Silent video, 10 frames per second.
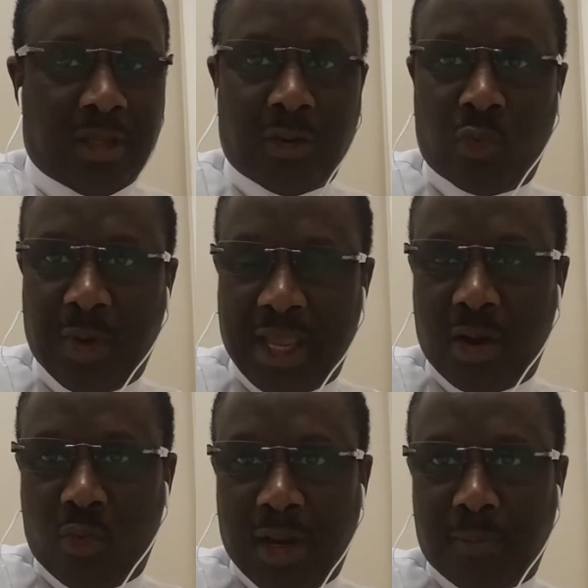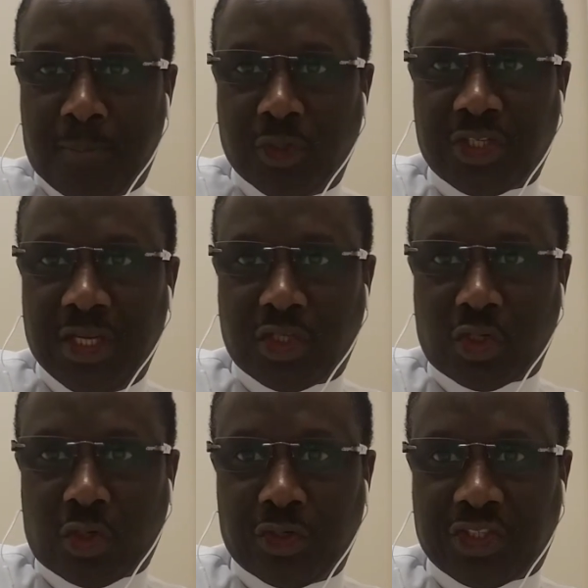where one puts
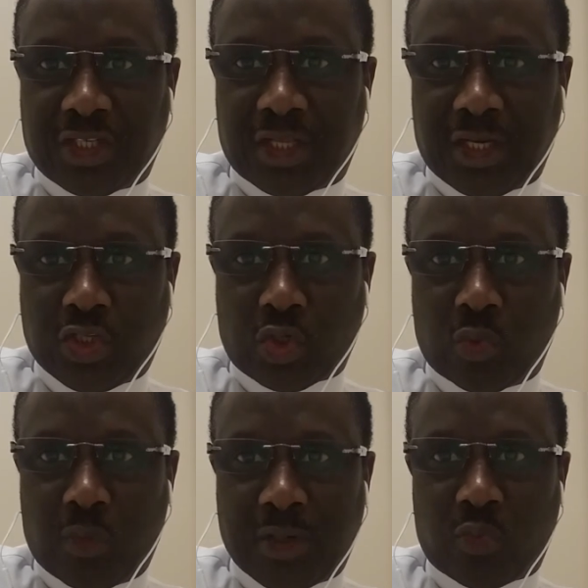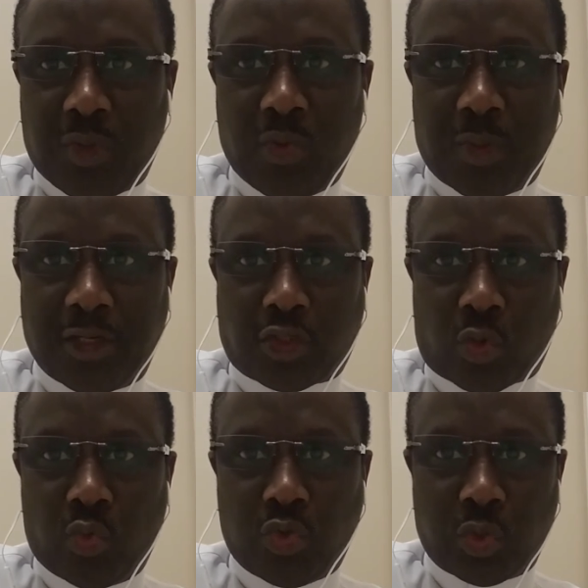into consideration what we went
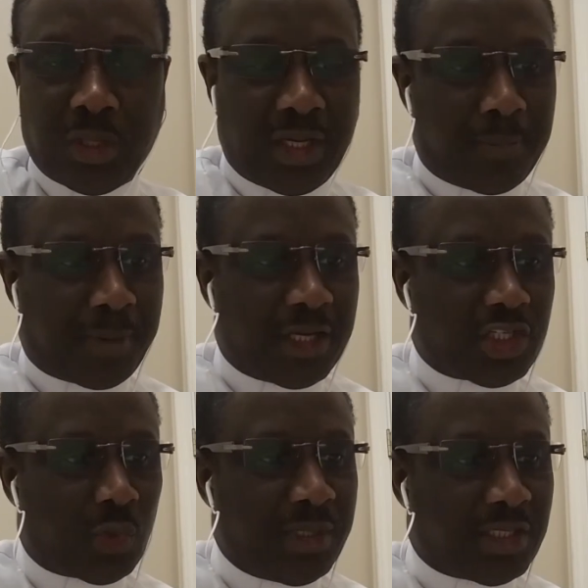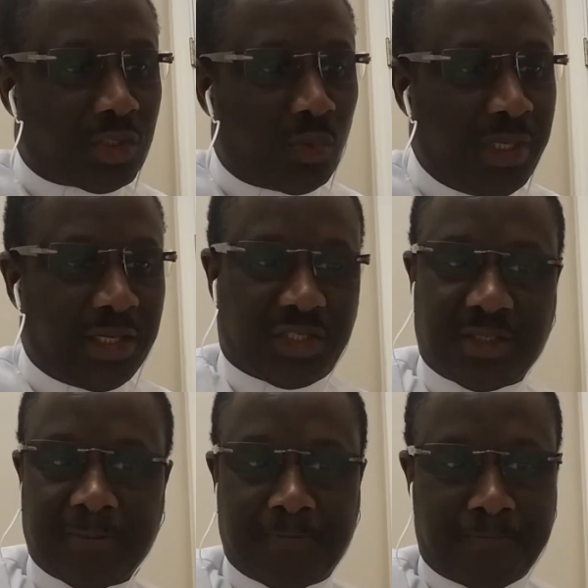through during the past 22 years.